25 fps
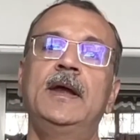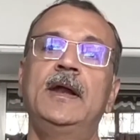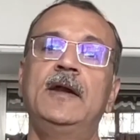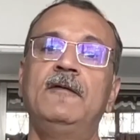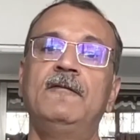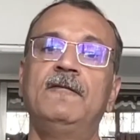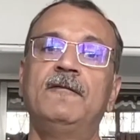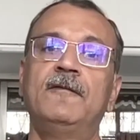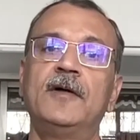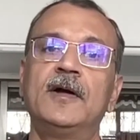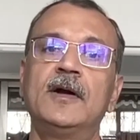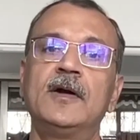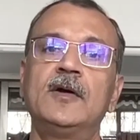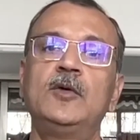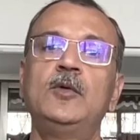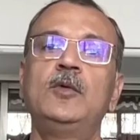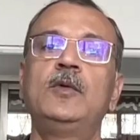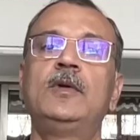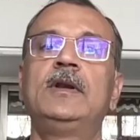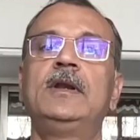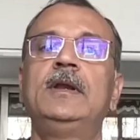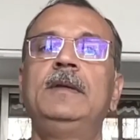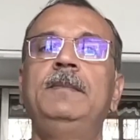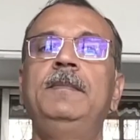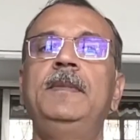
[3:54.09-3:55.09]
and work to
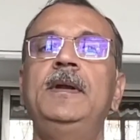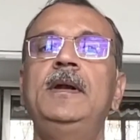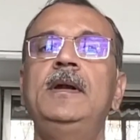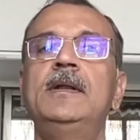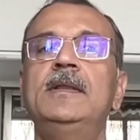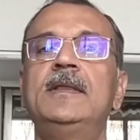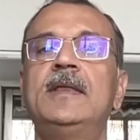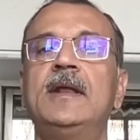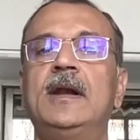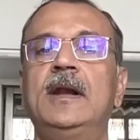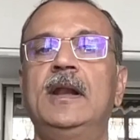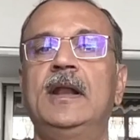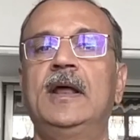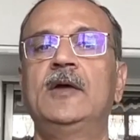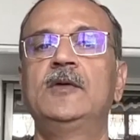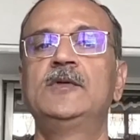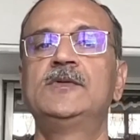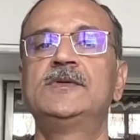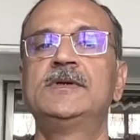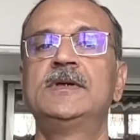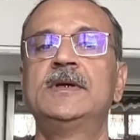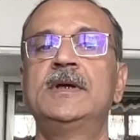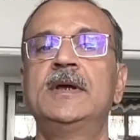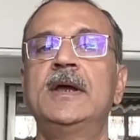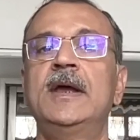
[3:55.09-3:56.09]
rebuild their
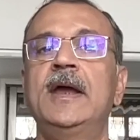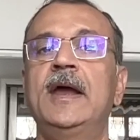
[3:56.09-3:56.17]
lives